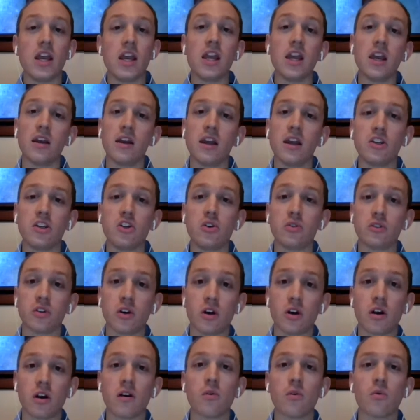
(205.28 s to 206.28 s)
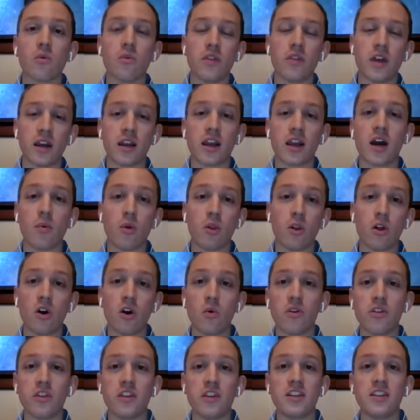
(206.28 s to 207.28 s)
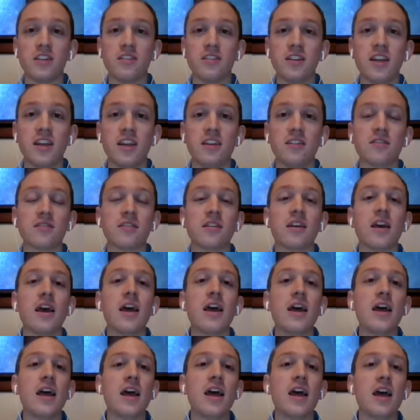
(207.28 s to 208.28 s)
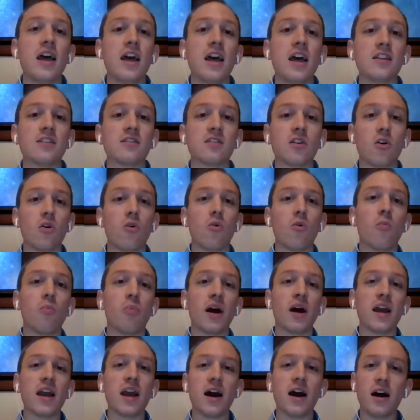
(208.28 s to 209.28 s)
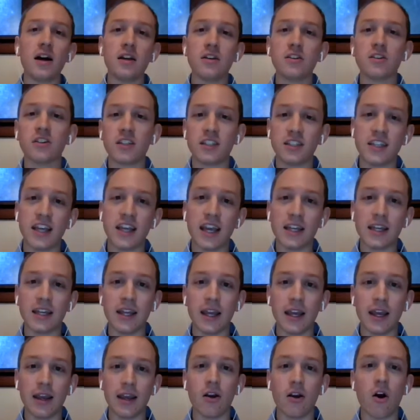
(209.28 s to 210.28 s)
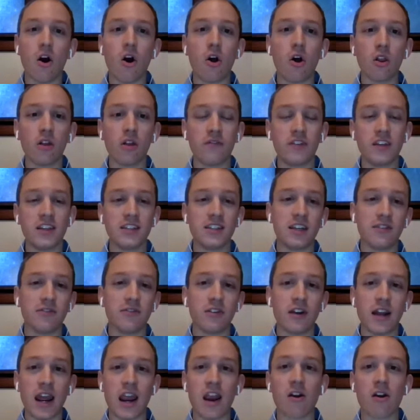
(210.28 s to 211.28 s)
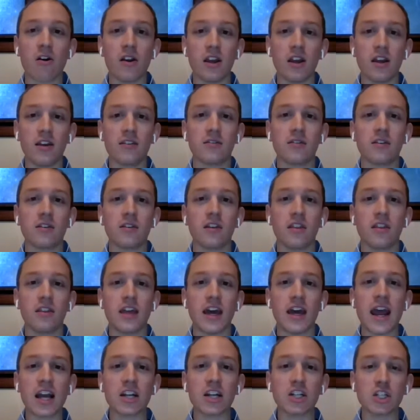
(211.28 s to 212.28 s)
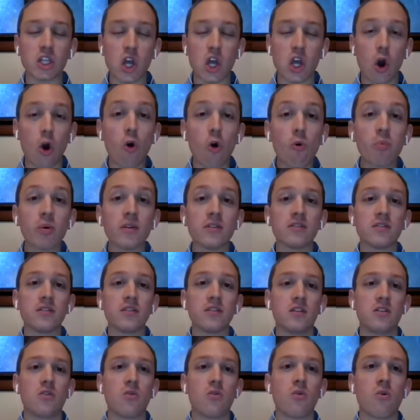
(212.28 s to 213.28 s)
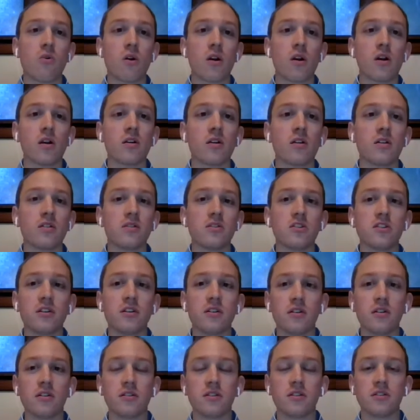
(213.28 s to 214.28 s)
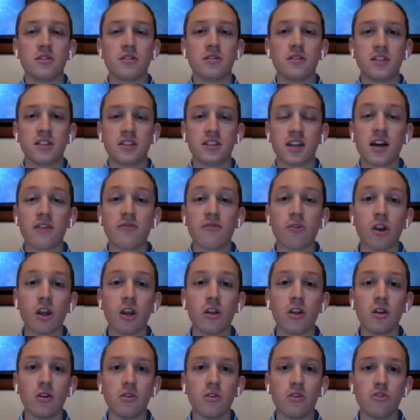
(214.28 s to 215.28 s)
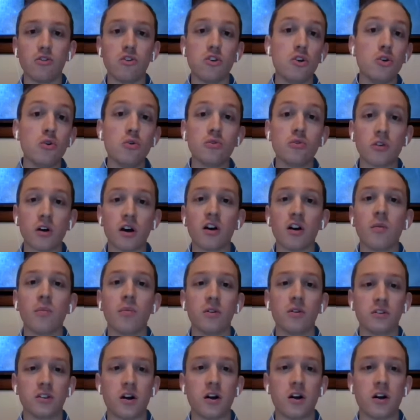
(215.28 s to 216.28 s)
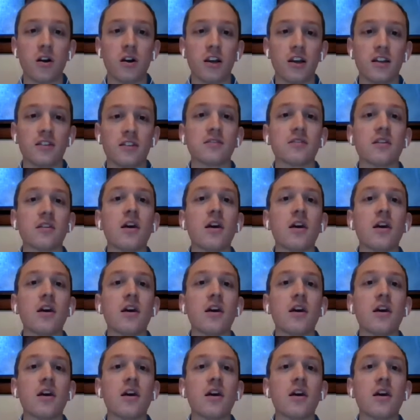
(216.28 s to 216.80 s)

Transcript: issues are that come along with the disease. And so by understanding all of these different areas, that actually opens the door to discovering new druggable targets.